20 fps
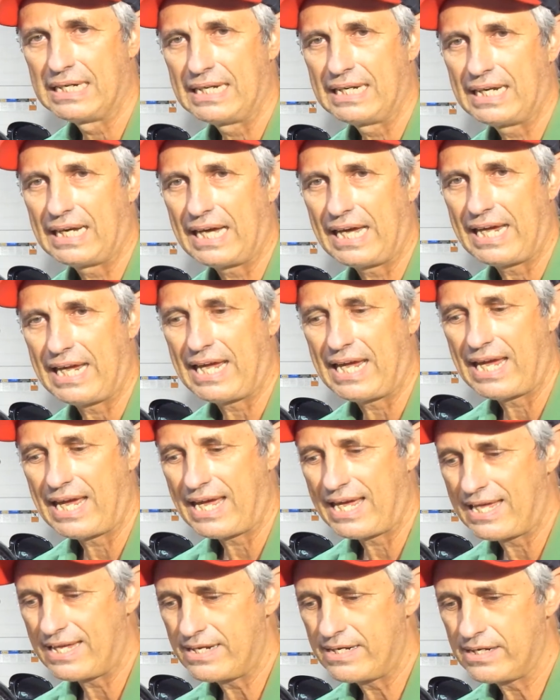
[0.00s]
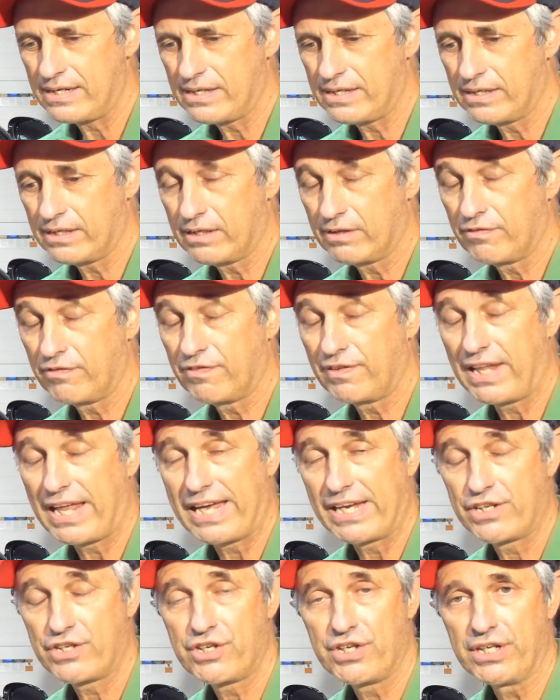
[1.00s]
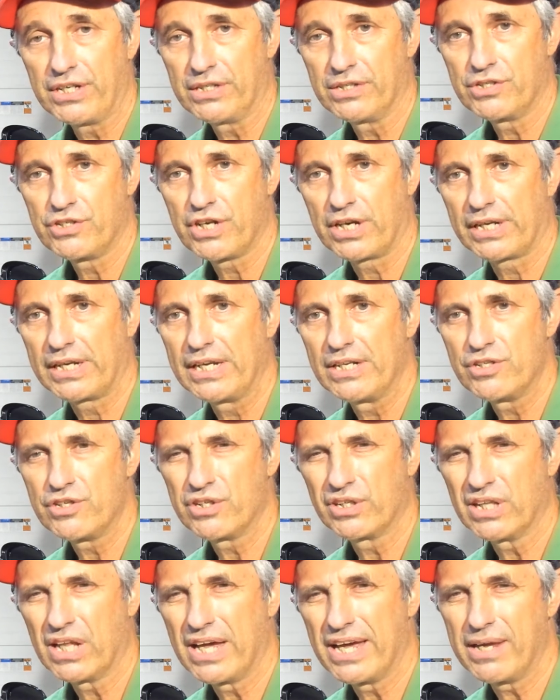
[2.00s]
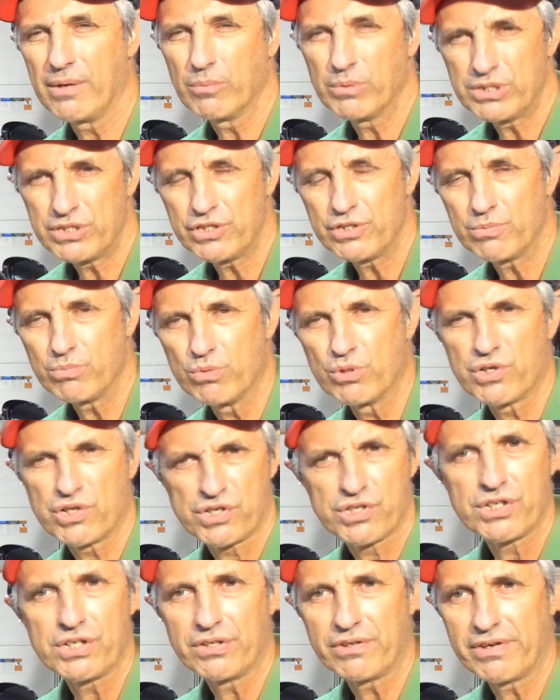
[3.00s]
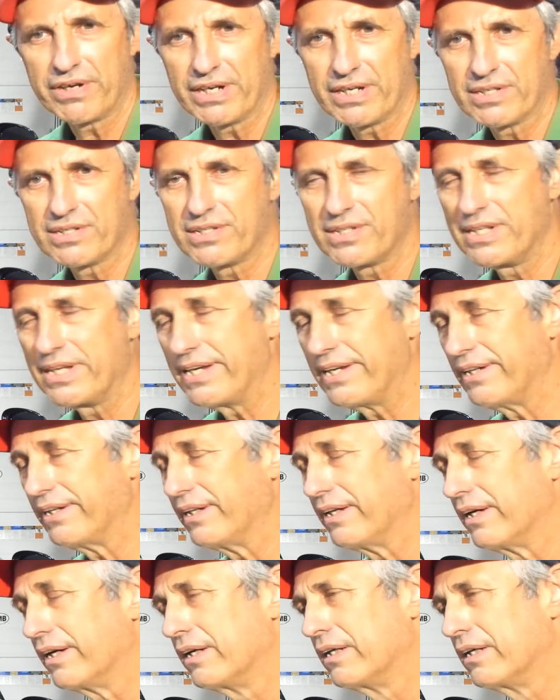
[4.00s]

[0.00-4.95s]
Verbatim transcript: I had a flashing check engine light, which is more serious than,